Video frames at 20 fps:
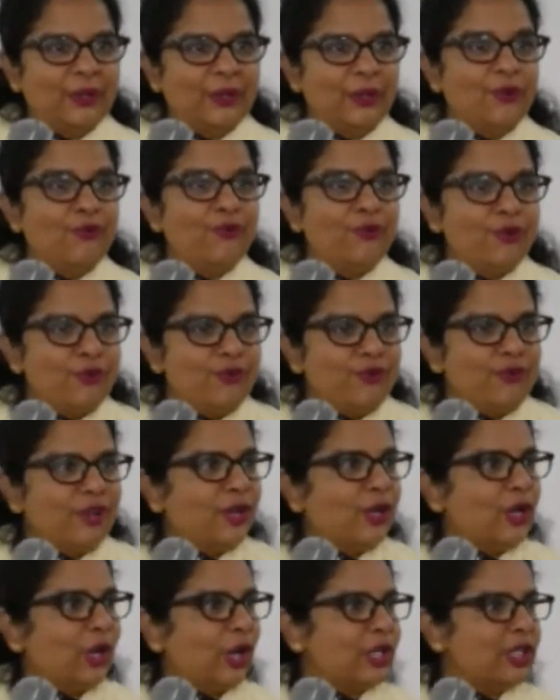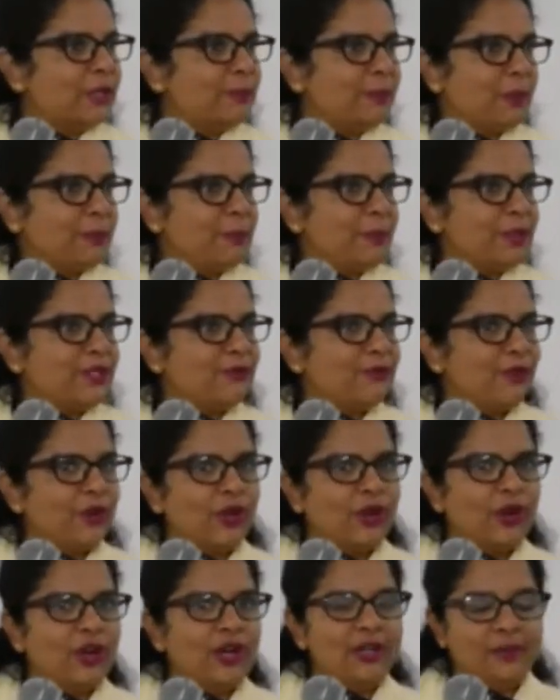You fulfill God's purpose for
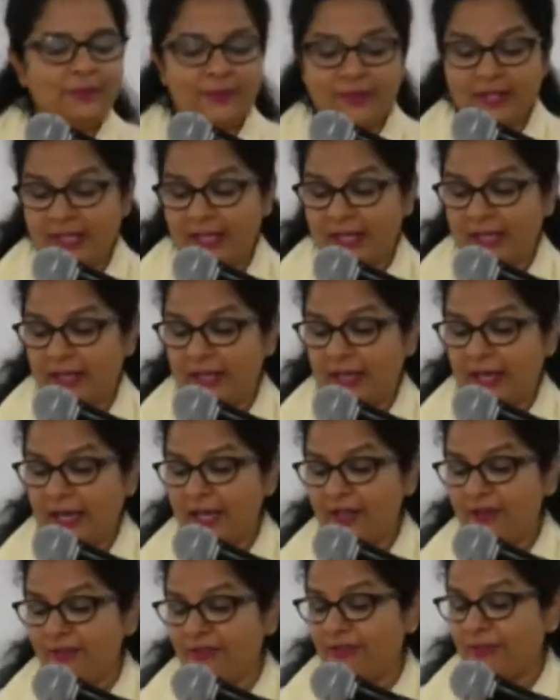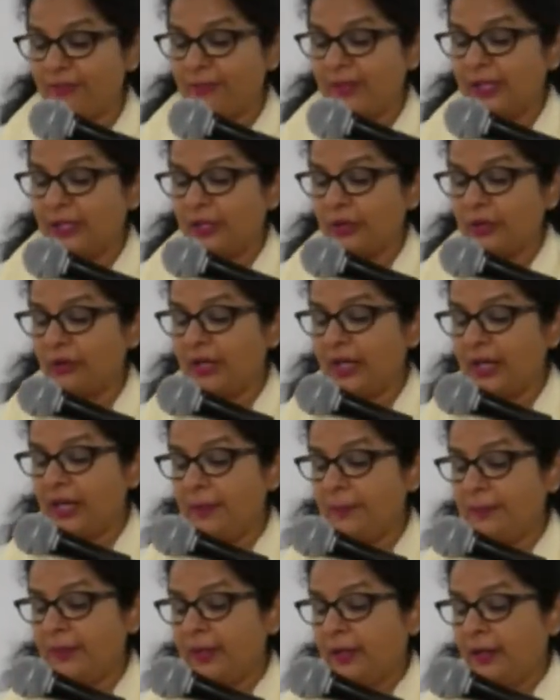your life.
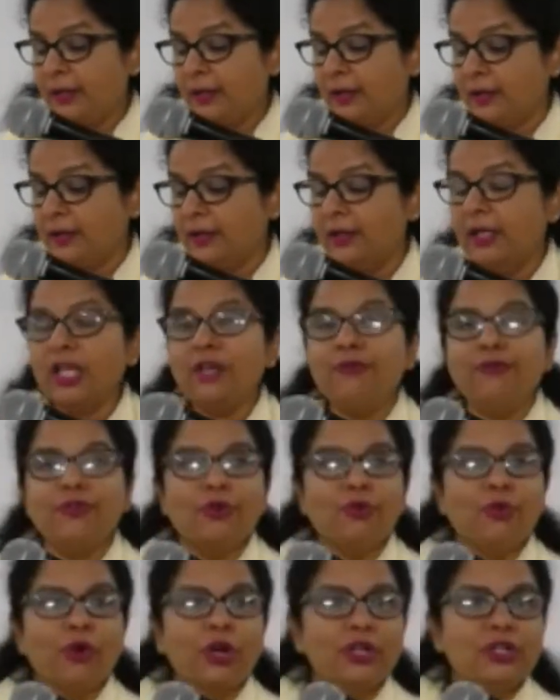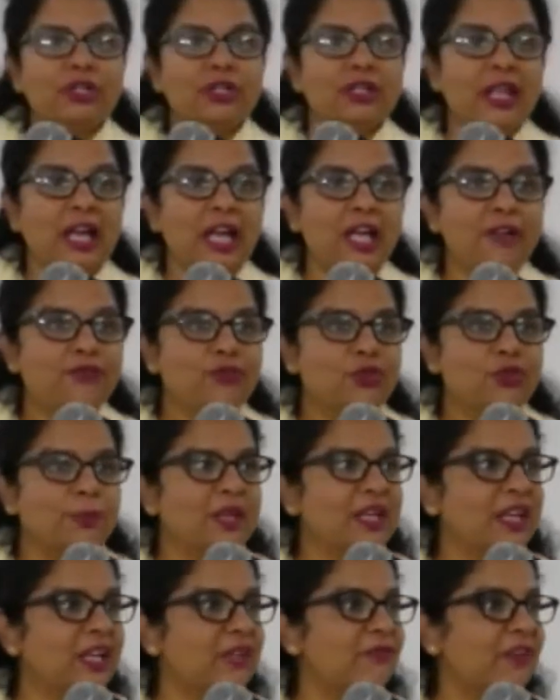Okay? Uh, if you want life to
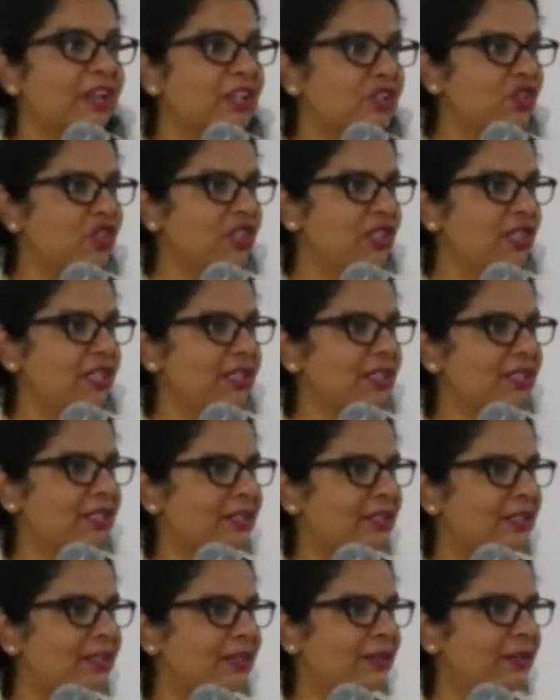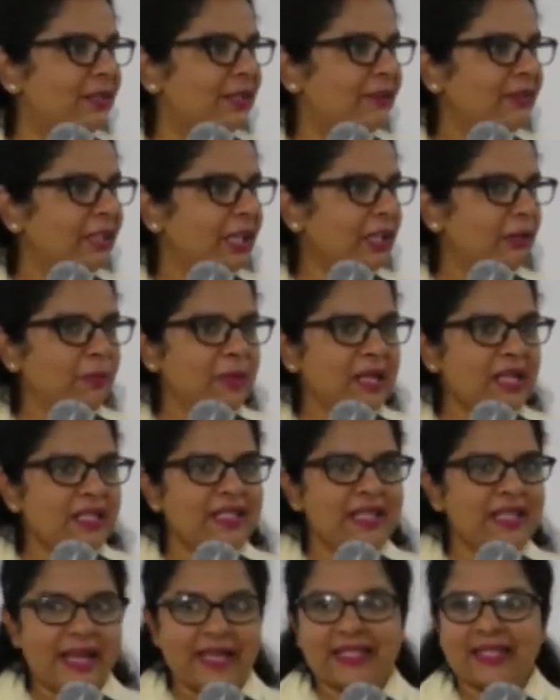be adventurous, that
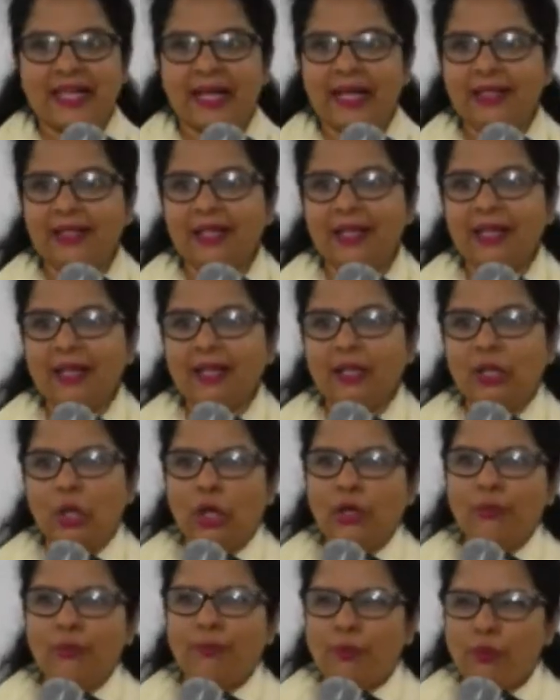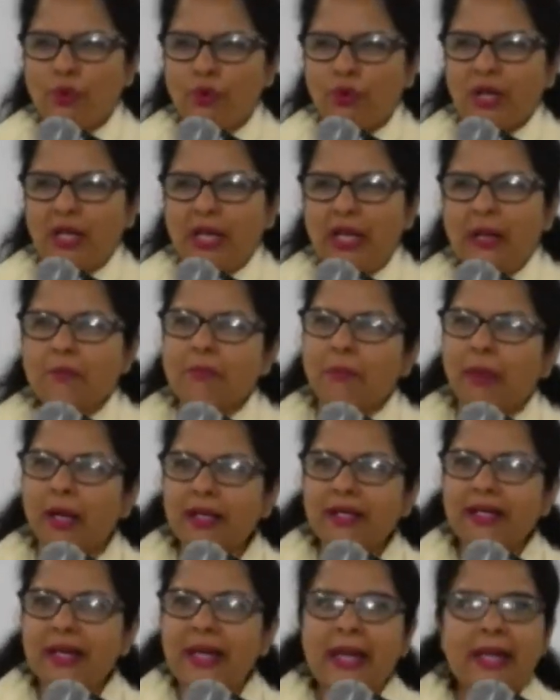means exciting, not boring,
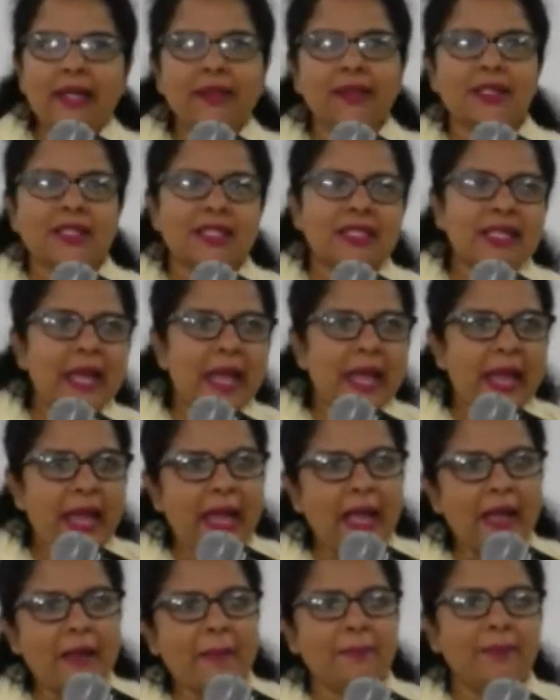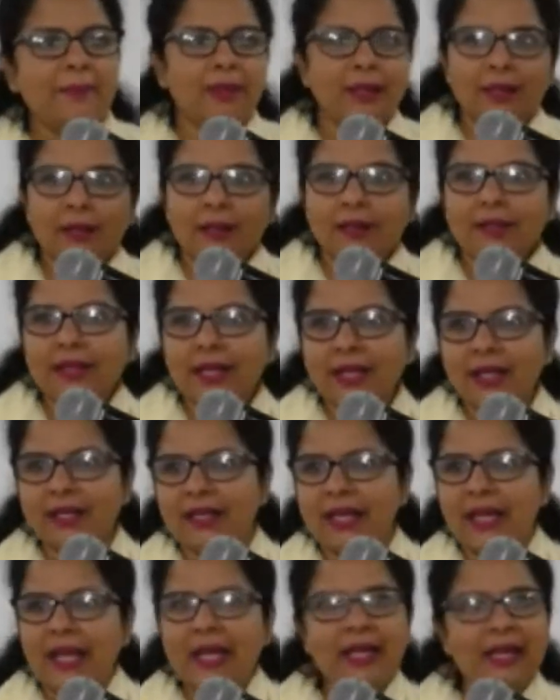mundane, the same, thing
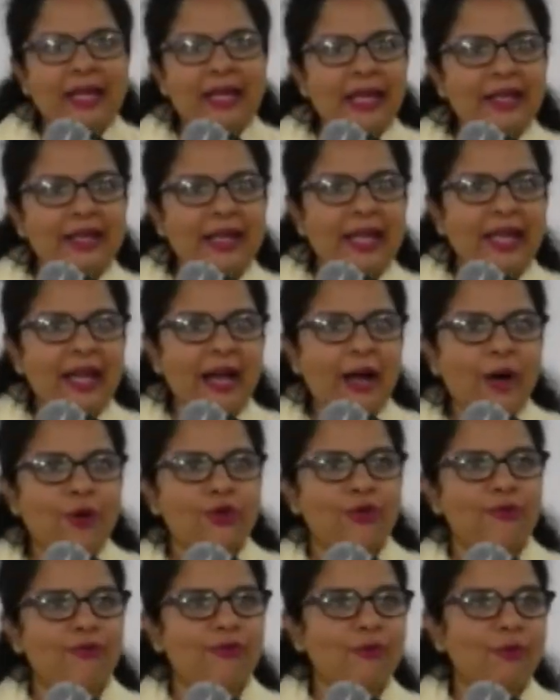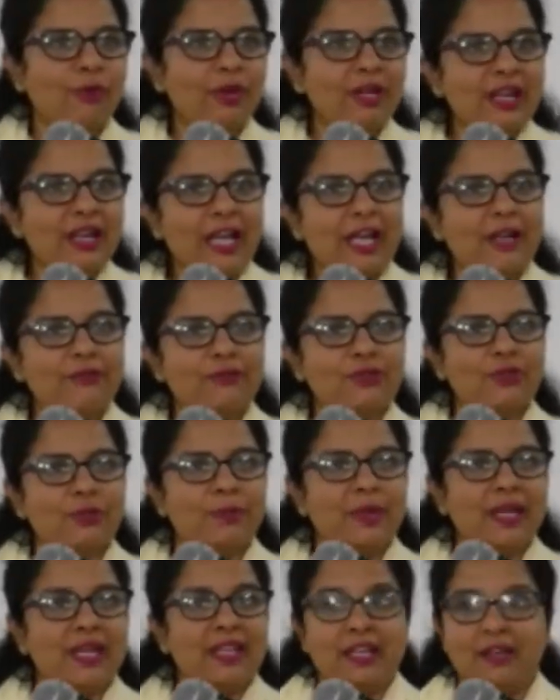day in and day out. If you want life to
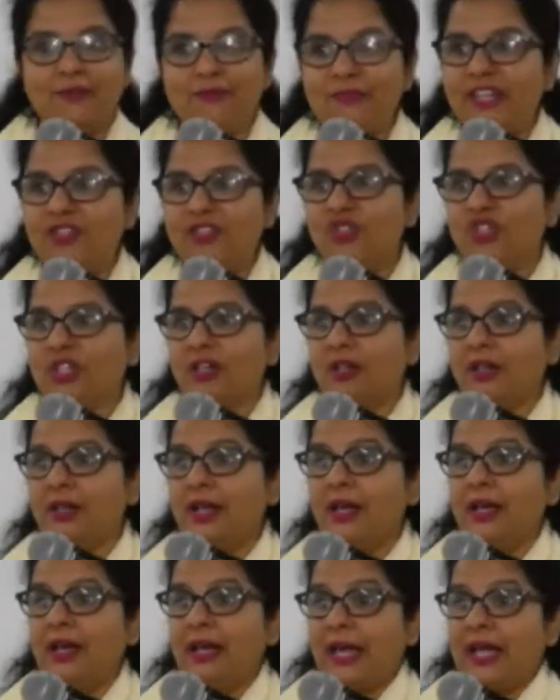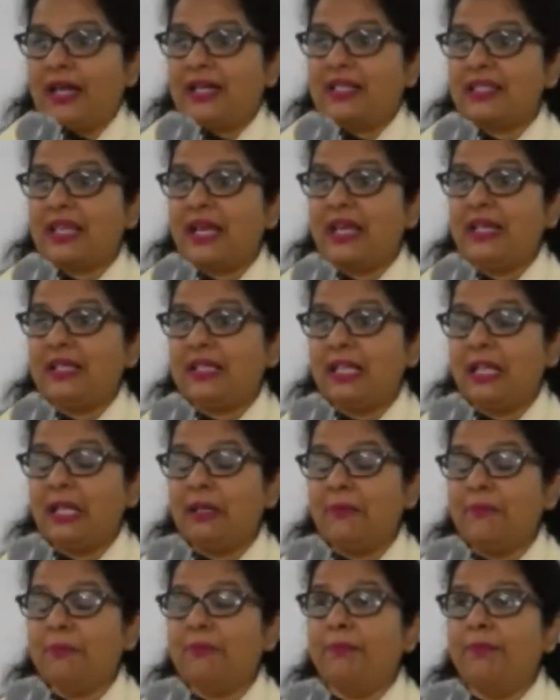be an adventure,
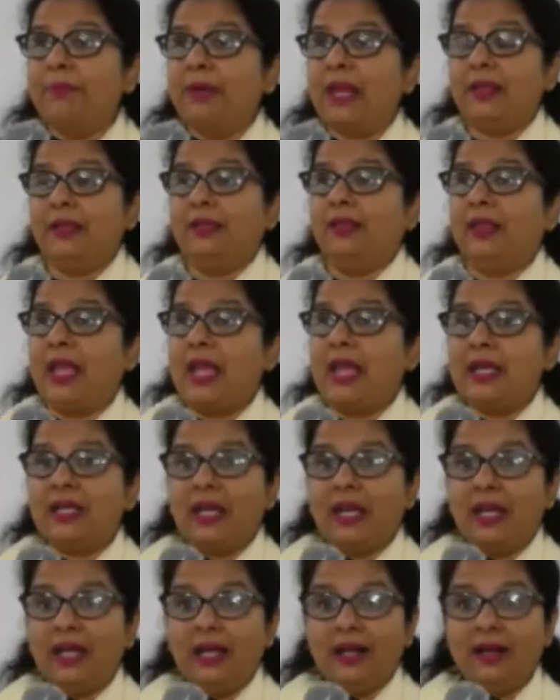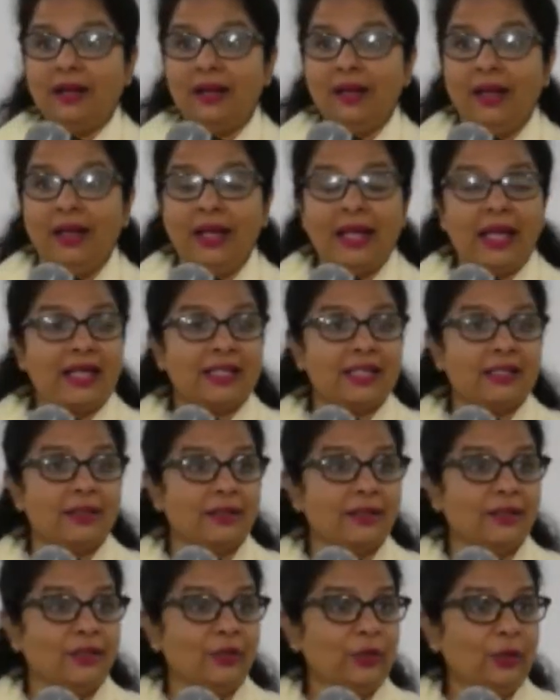exciting, breathtaking, ex
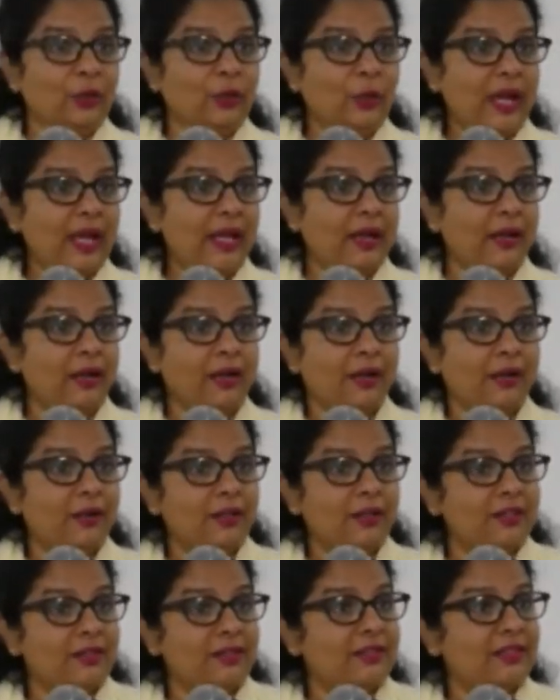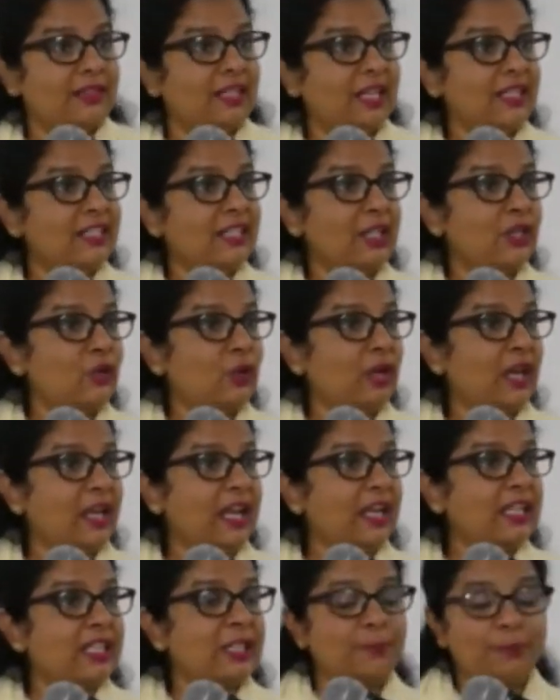uh, you know, uh, things that you can
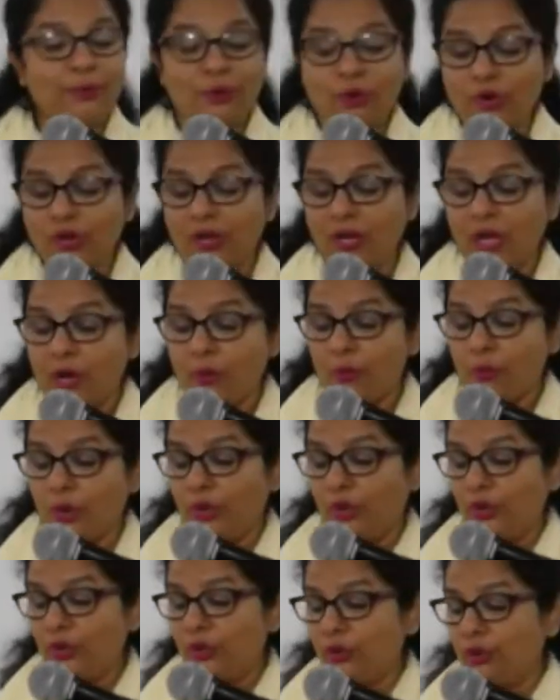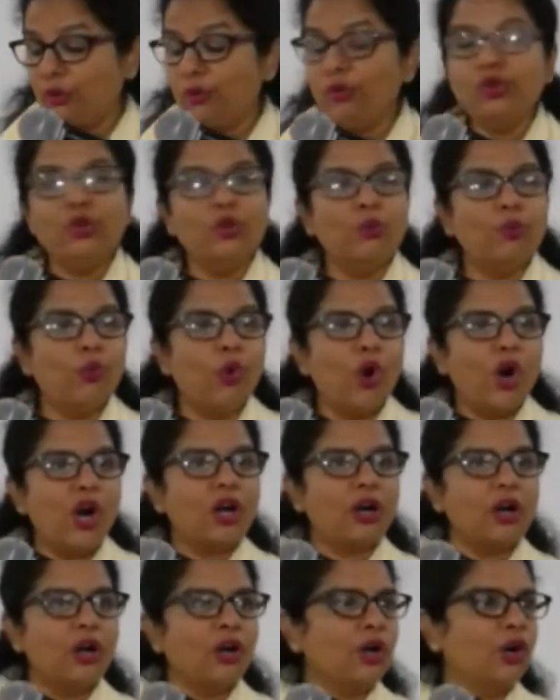explore, what do you do? You
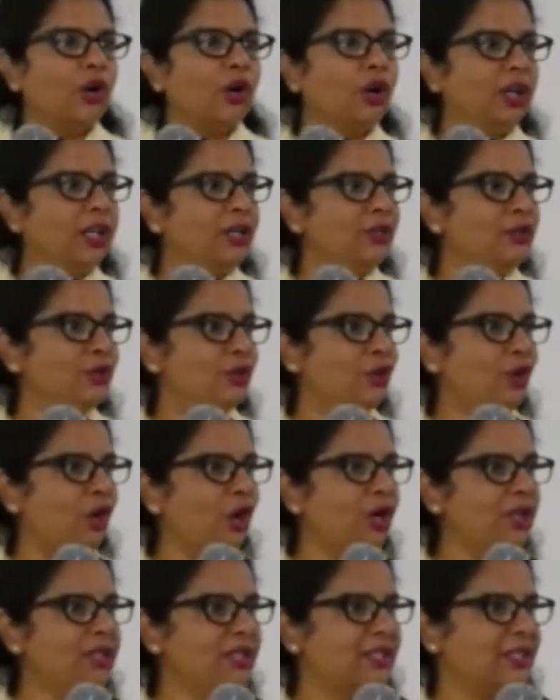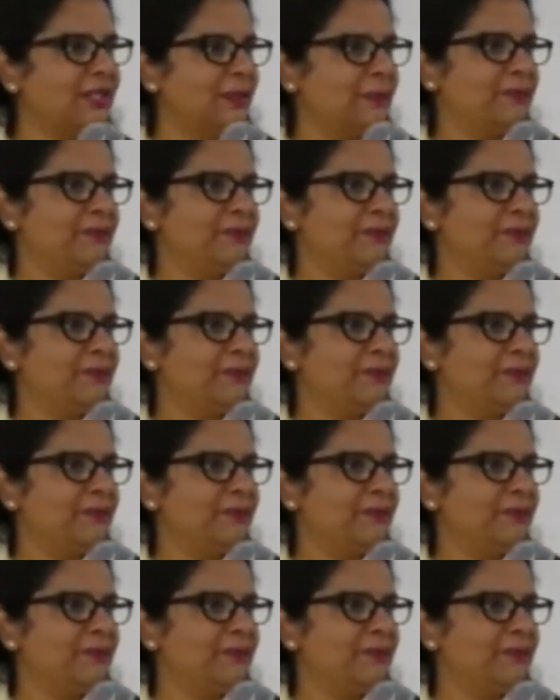walk according to God's